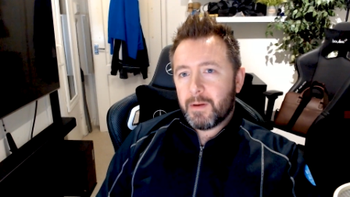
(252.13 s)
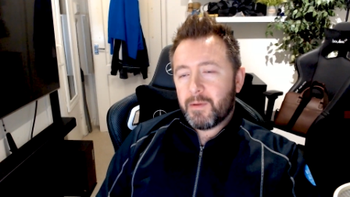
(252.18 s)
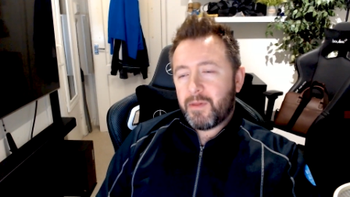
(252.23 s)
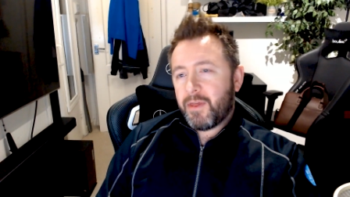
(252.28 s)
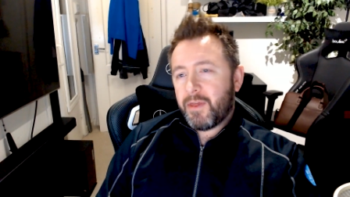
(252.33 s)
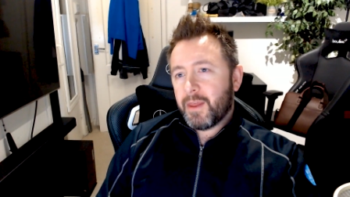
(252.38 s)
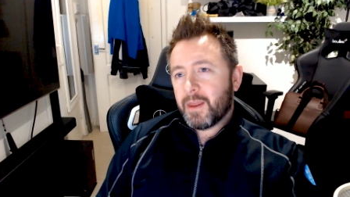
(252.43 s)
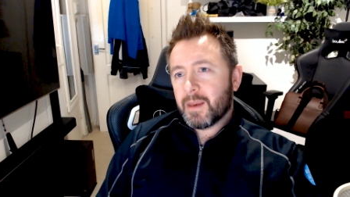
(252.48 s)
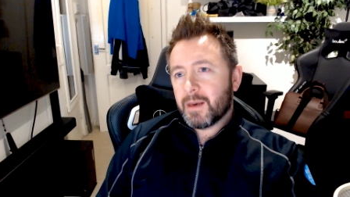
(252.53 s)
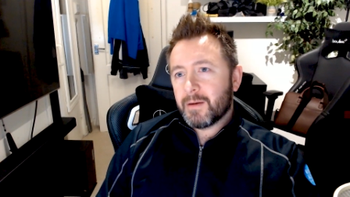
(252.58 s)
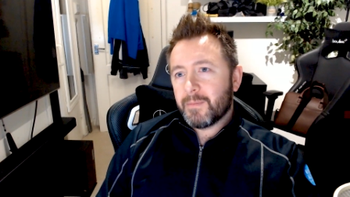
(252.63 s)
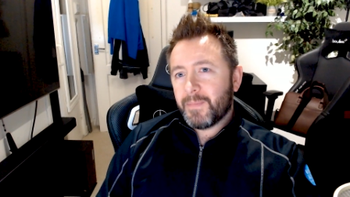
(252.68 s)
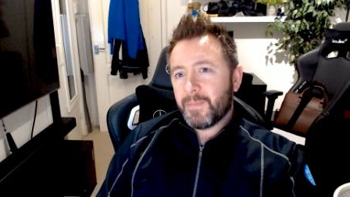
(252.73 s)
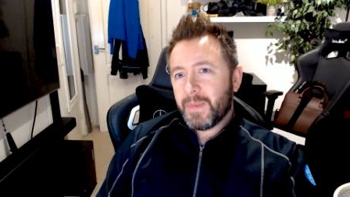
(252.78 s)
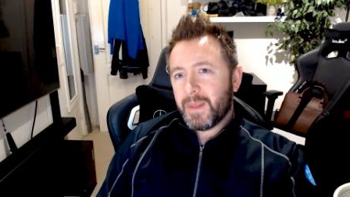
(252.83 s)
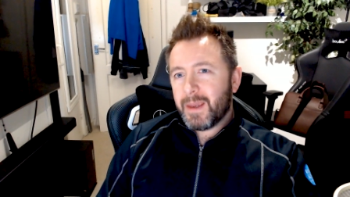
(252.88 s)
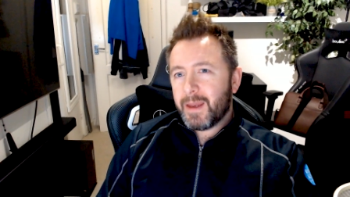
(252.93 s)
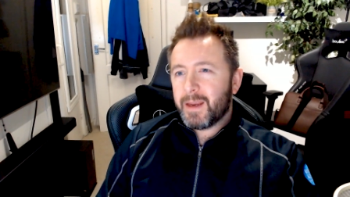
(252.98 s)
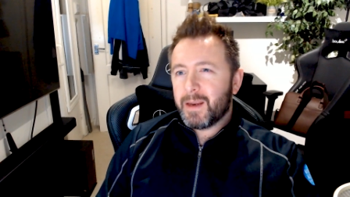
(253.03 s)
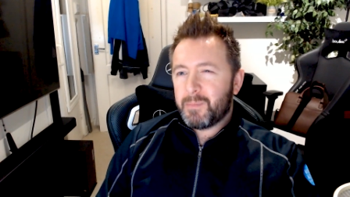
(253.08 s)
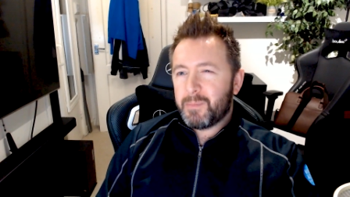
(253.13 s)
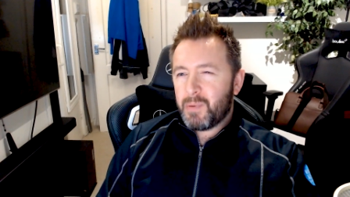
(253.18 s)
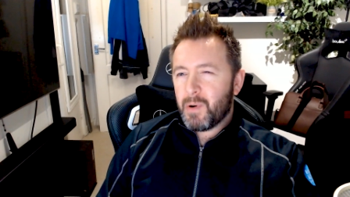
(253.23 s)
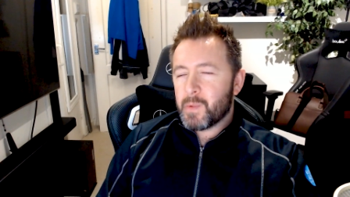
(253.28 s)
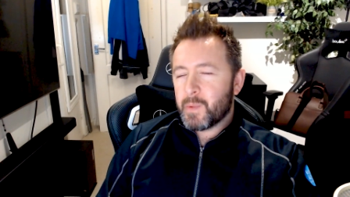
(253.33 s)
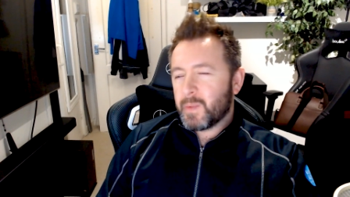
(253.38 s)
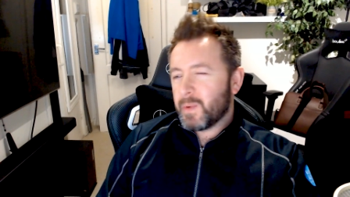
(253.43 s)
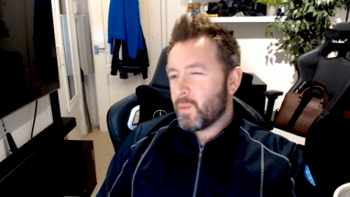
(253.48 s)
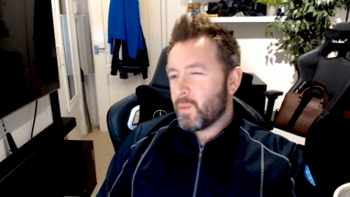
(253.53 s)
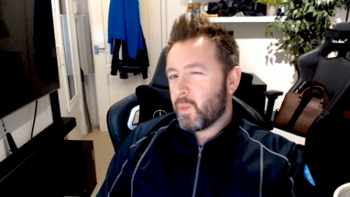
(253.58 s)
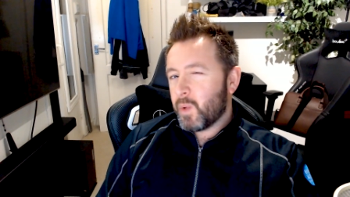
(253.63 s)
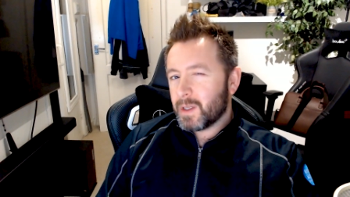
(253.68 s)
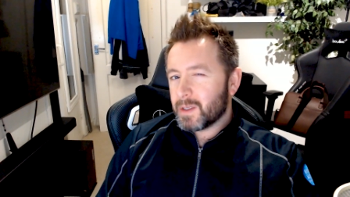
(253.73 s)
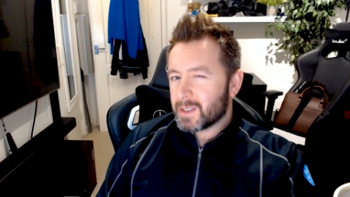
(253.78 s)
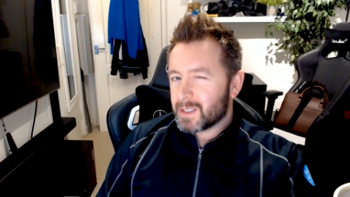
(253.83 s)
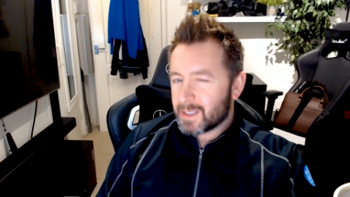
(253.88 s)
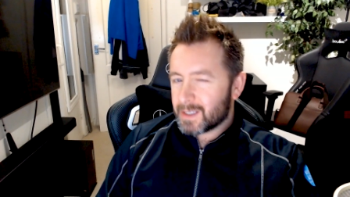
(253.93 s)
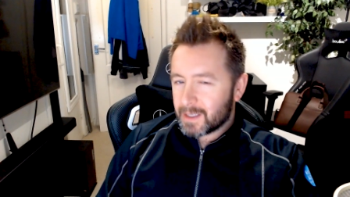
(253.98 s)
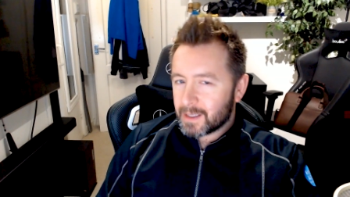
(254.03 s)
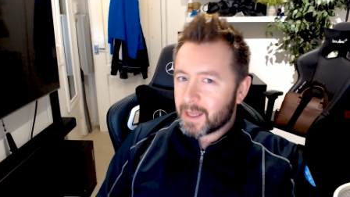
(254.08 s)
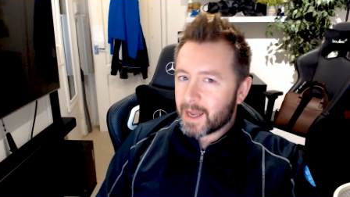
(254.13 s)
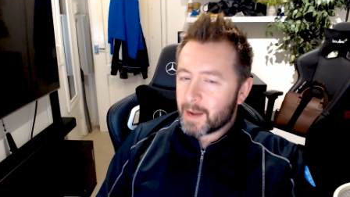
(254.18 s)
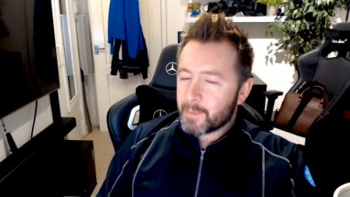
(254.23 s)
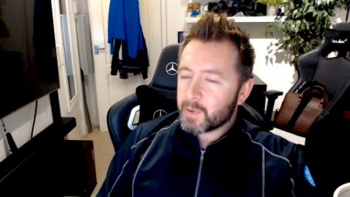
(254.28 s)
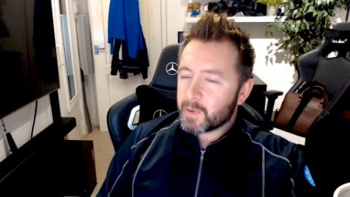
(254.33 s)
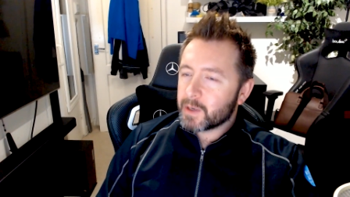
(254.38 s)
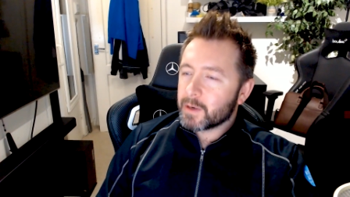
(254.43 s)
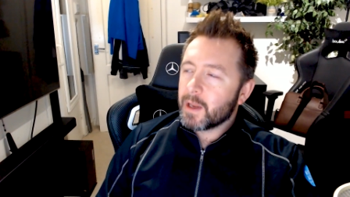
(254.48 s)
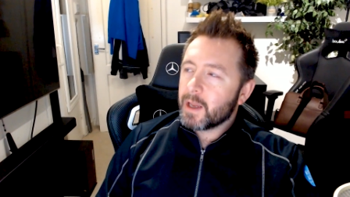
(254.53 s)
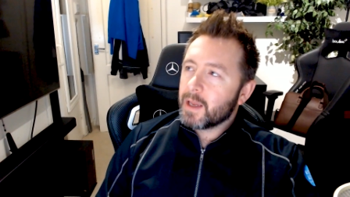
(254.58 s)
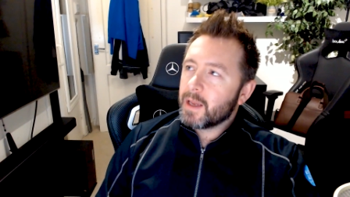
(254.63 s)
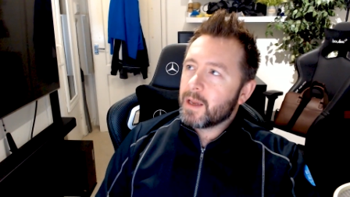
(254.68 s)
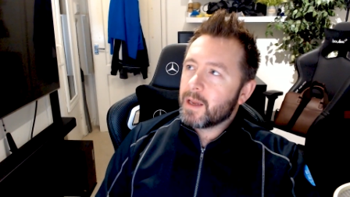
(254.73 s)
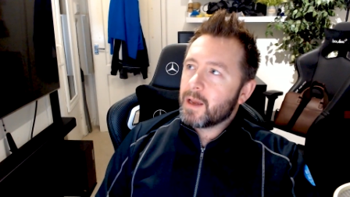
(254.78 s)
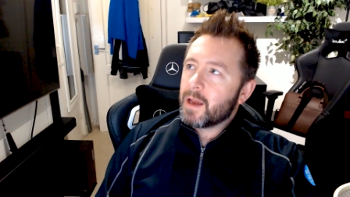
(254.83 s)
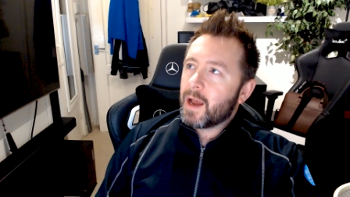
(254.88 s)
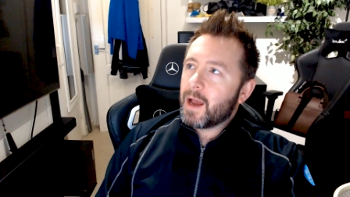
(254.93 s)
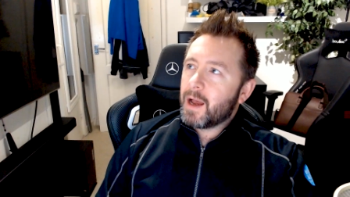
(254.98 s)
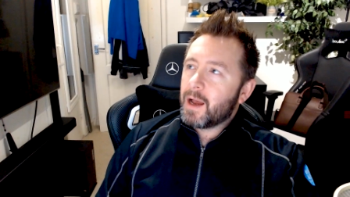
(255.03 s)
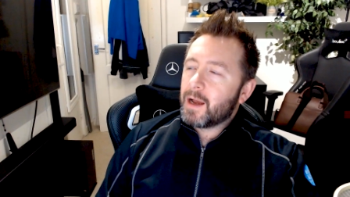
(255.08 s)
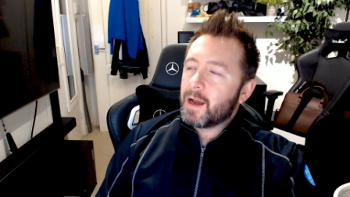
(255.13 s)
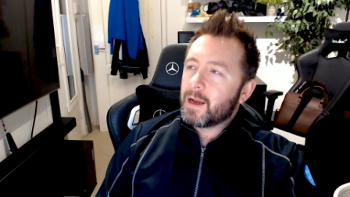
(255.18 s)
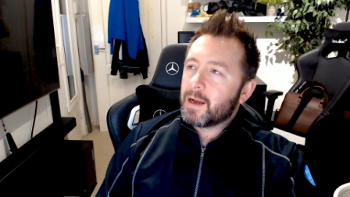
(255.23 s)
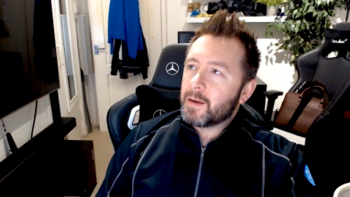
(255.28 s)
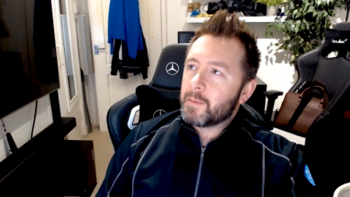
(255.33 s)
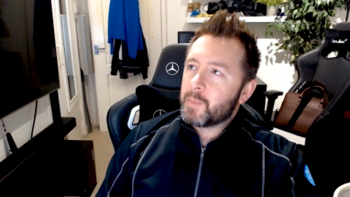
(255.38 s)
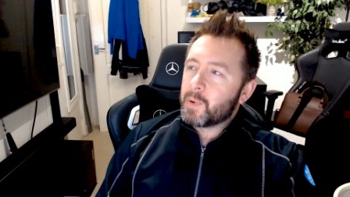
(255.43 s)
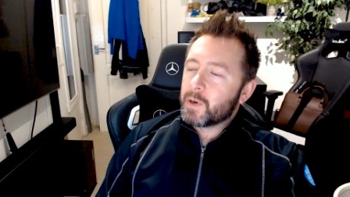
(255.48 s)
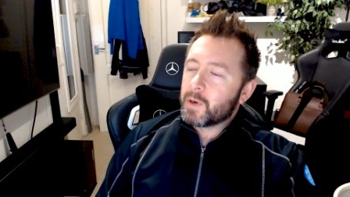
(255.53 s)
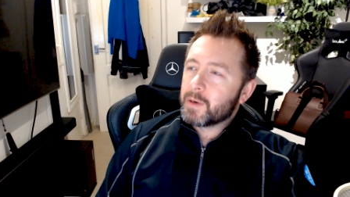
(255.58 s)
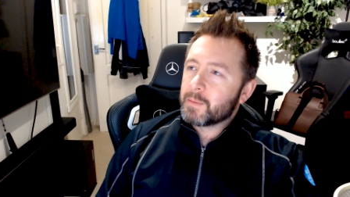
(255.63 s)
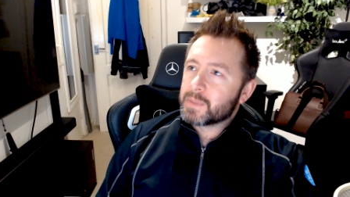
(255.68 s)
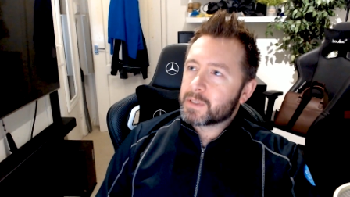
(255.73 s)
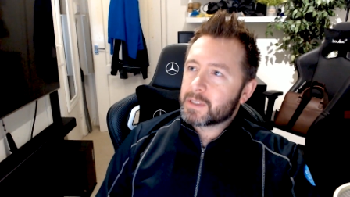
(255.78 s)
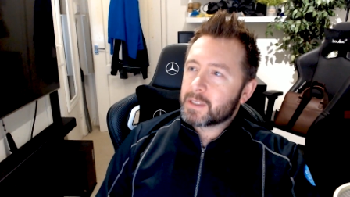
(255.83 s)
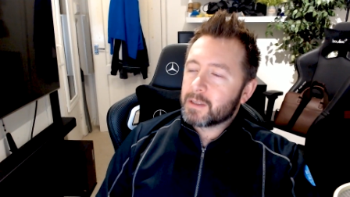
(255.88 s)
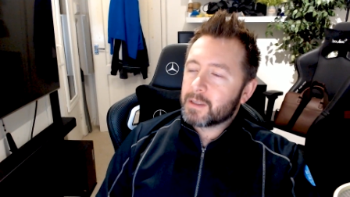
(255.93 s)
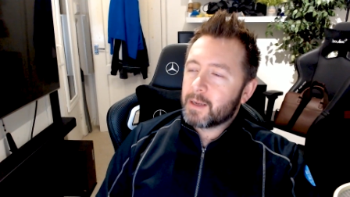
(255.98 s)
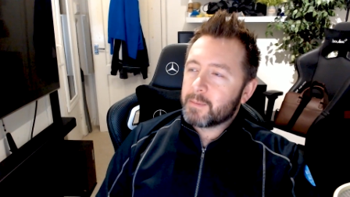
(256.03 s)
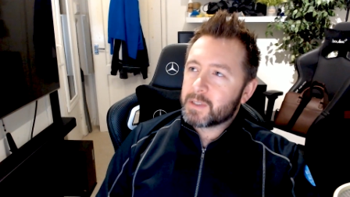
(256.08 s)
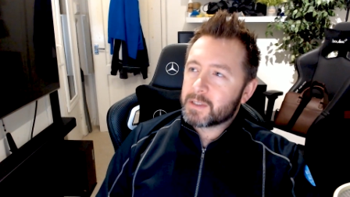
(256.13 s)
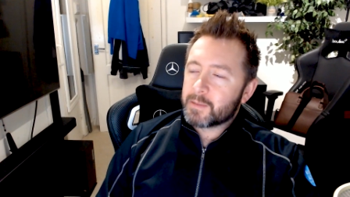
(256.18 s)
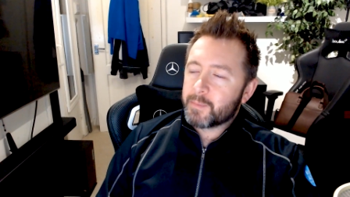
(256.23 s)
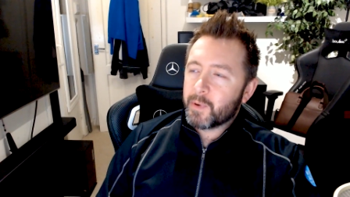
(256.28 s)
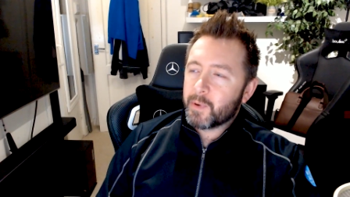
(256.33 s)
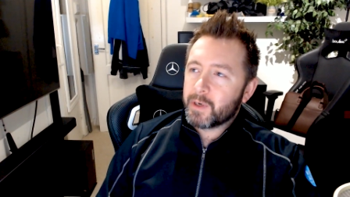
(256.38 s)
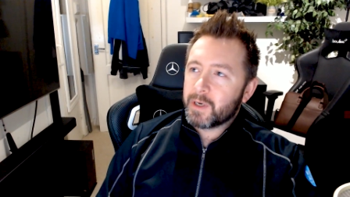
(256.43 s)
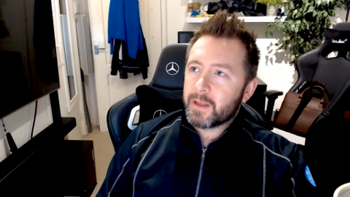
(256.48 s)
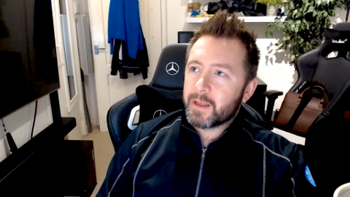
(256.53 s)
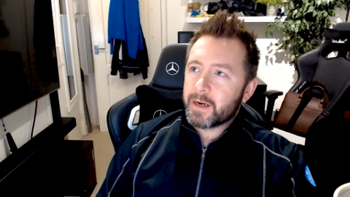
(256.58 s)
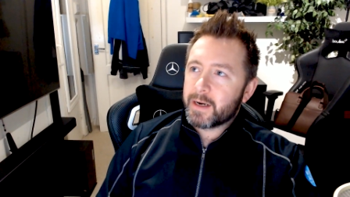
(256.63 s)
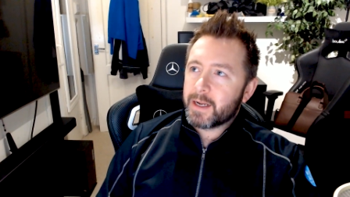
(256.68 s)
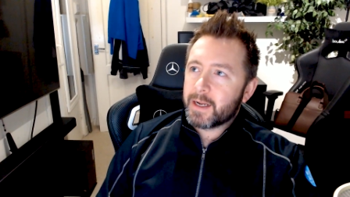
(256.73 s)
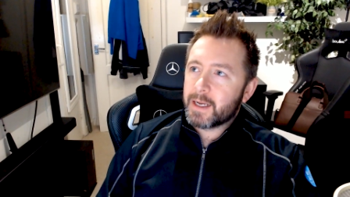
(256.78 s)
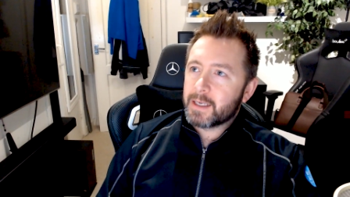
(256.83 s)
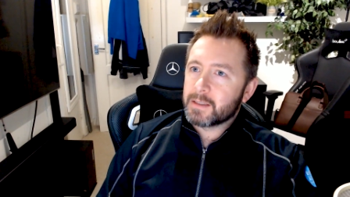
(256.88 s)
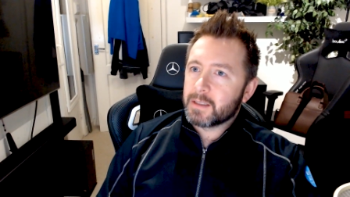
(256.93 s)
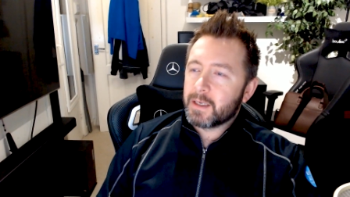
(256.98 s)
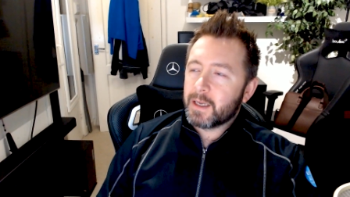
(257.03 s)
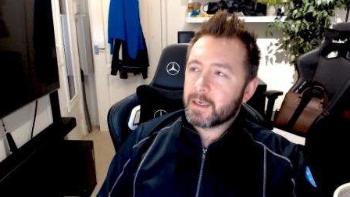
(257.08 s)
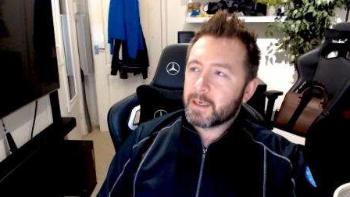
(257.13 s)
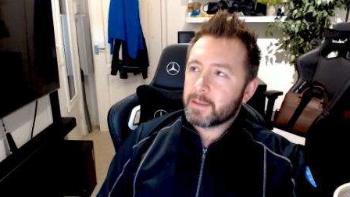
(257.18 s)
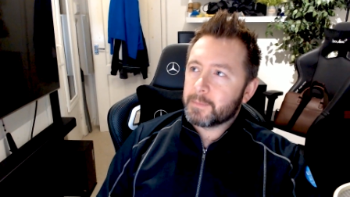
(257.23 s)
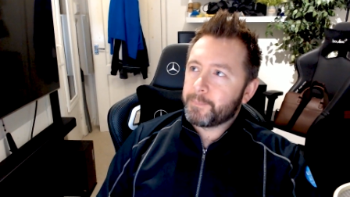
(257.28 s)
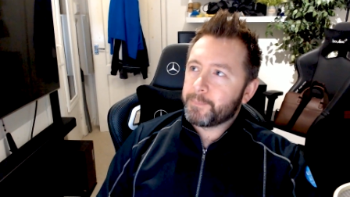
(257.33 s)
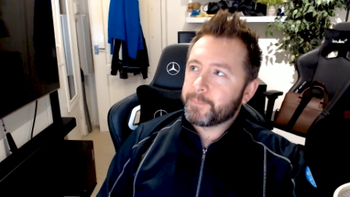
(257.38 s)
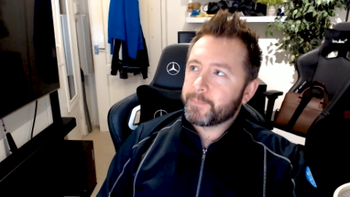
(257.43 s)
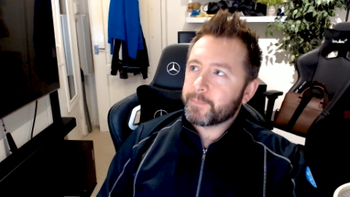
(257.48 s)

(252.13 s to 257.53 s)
thinking, yeah, it probably will still happen, but I'm disappointed that it hasn't yet.